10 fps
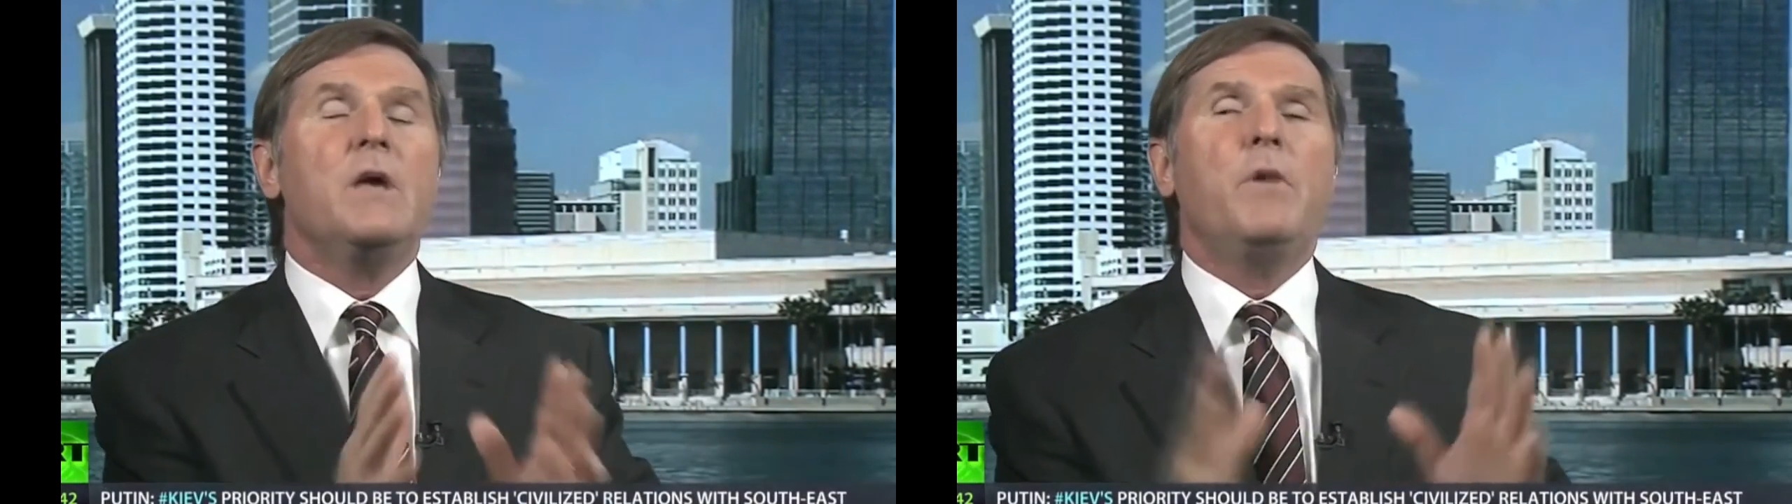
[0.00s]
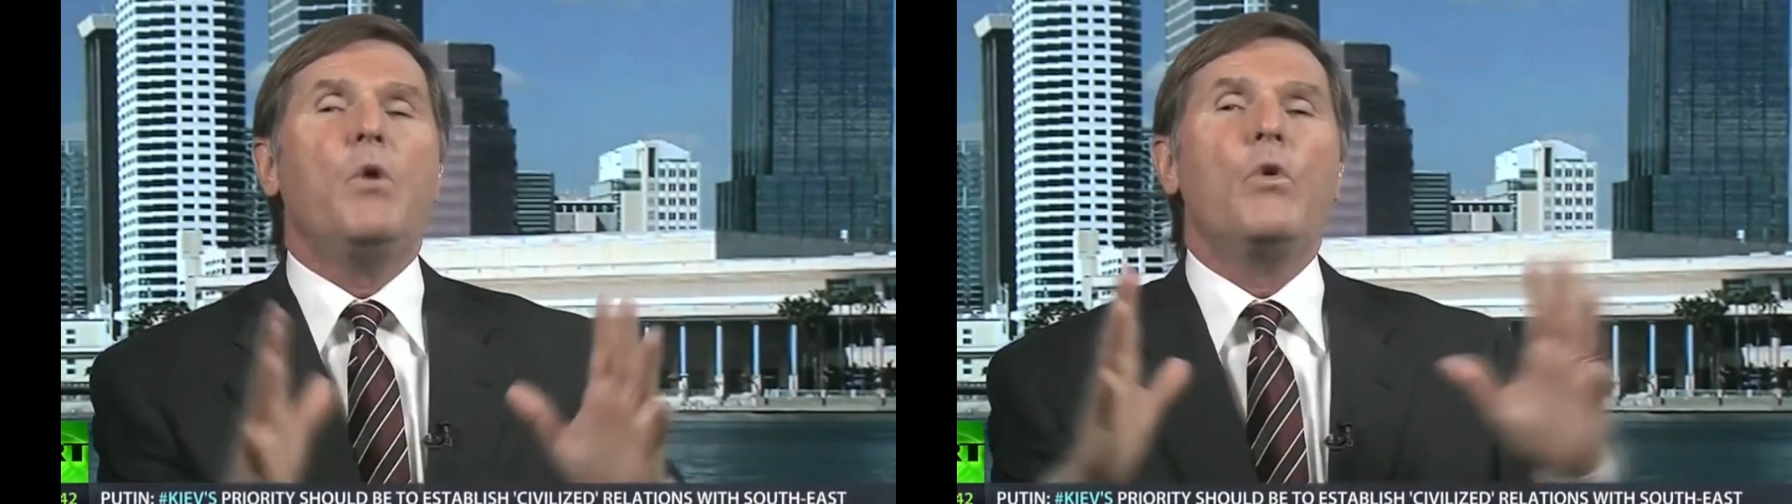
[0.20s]

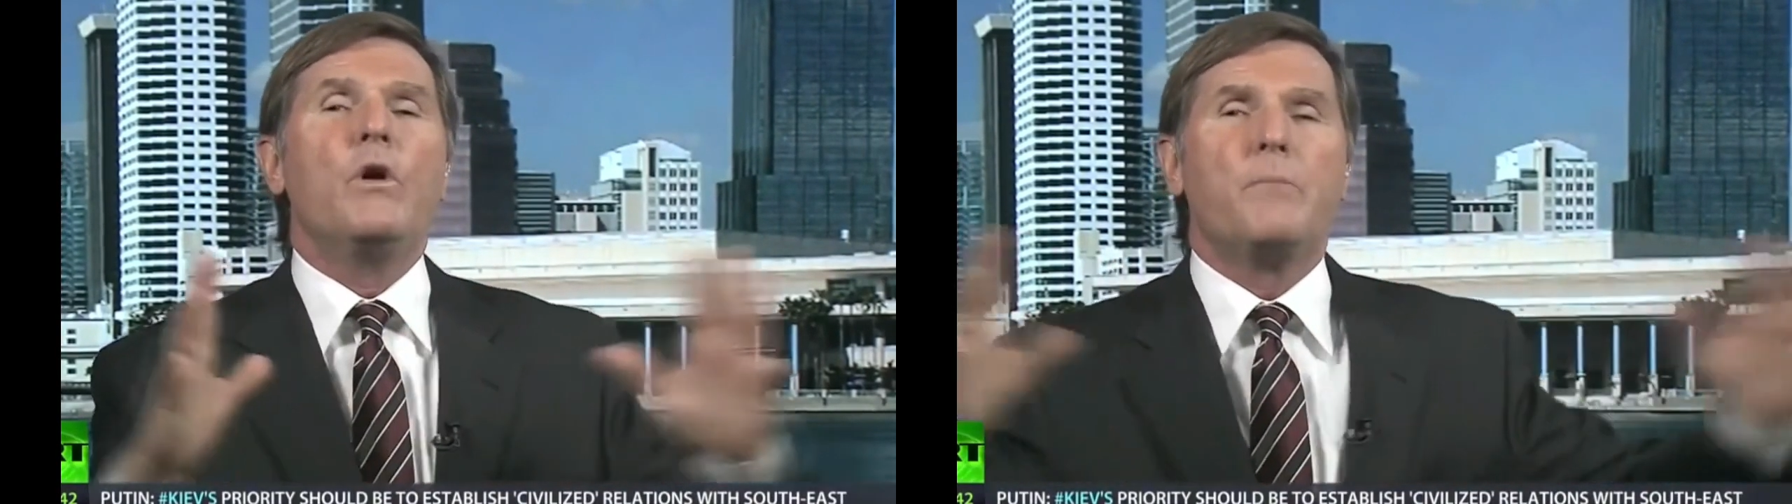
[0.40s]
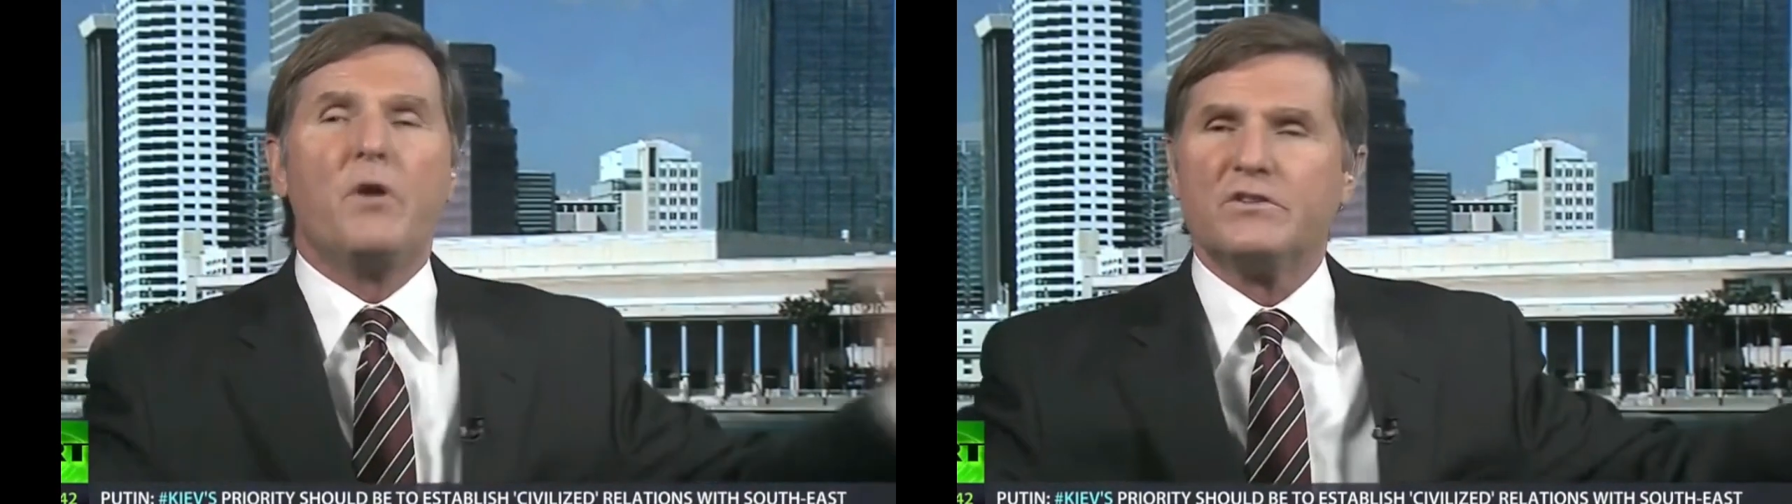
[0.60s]
but
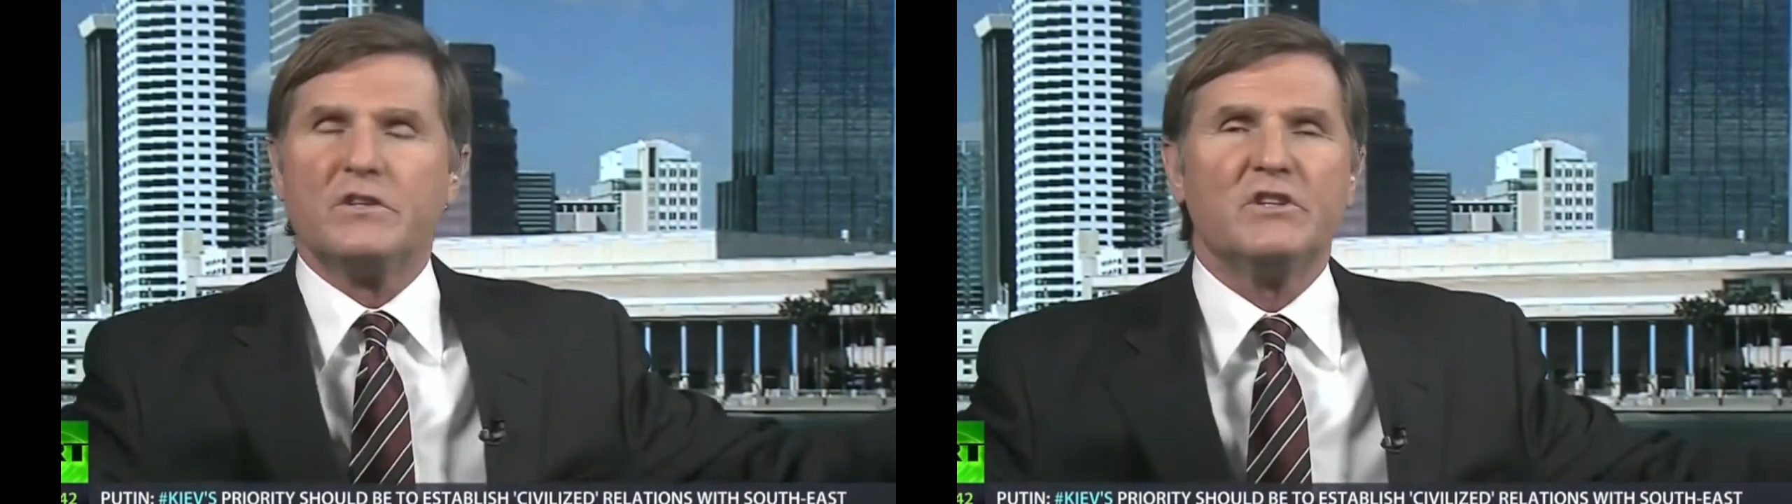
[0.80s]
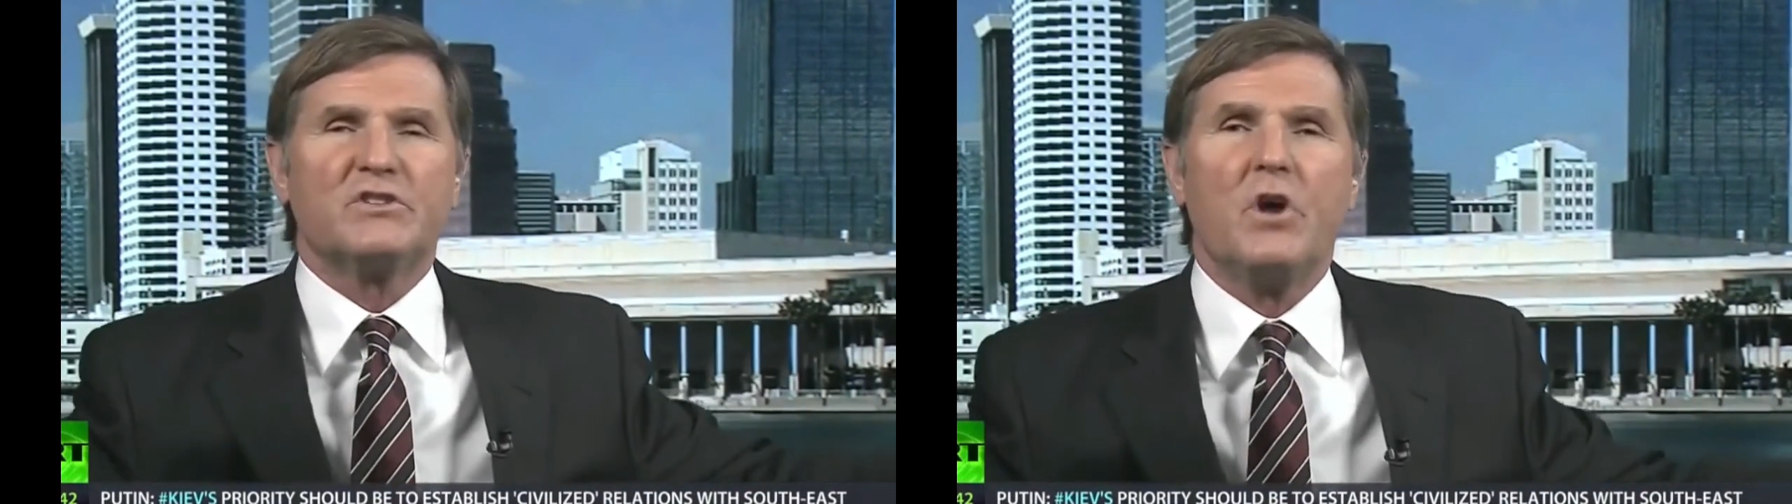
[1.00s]
we're a
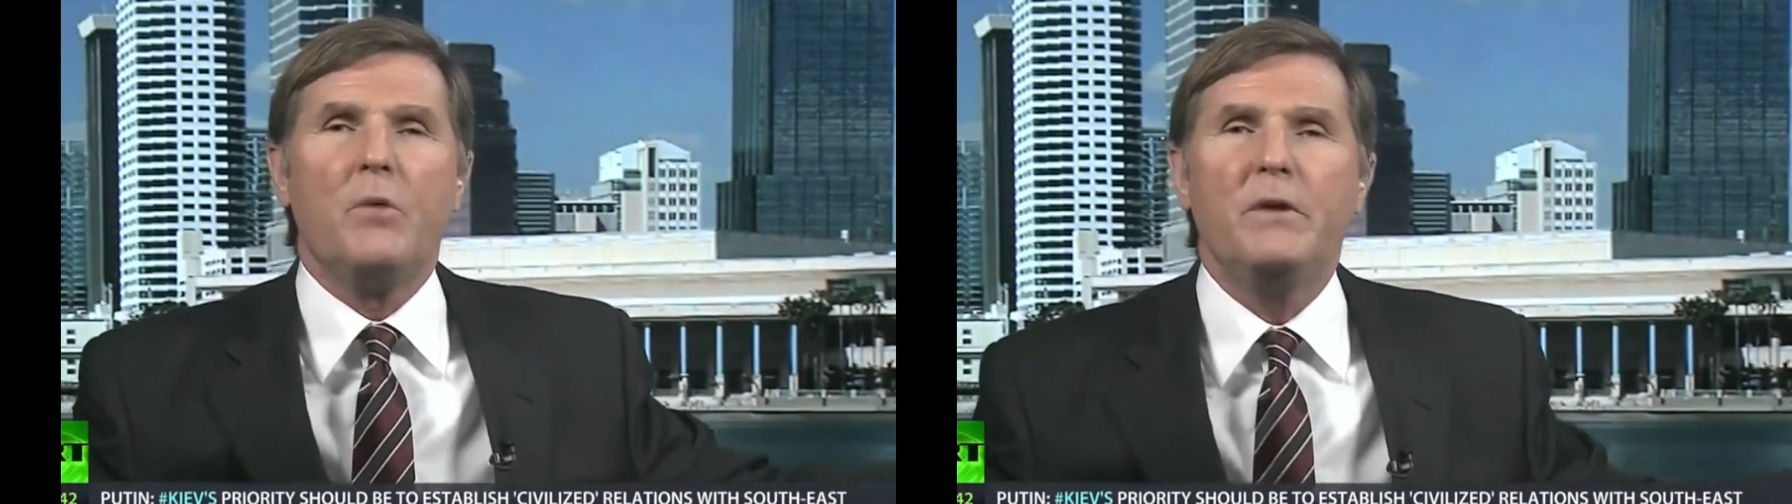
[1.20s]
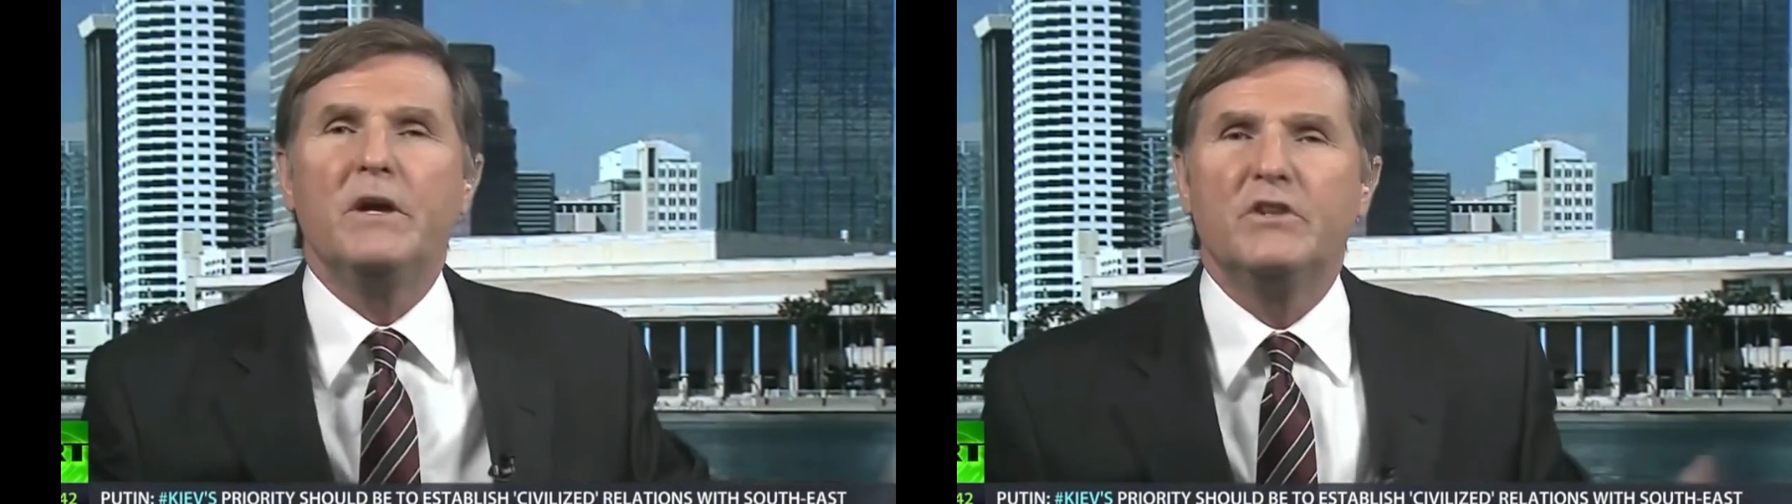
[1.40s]
person that's
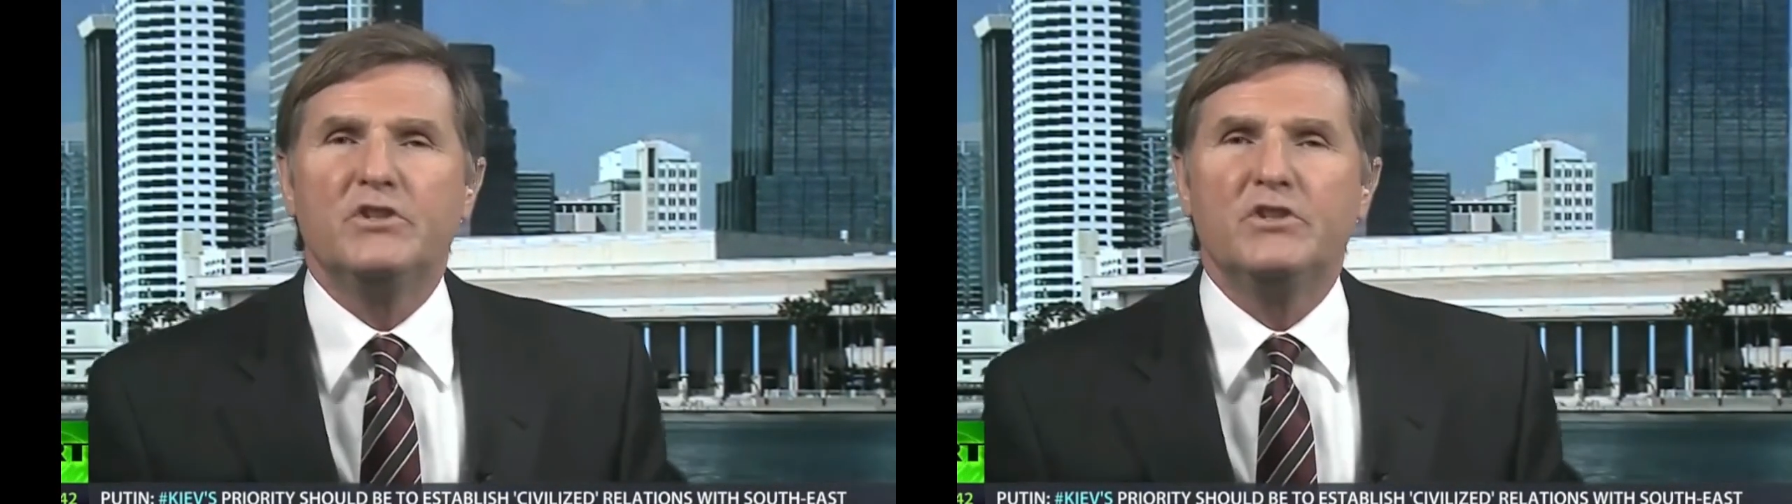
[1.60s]
so big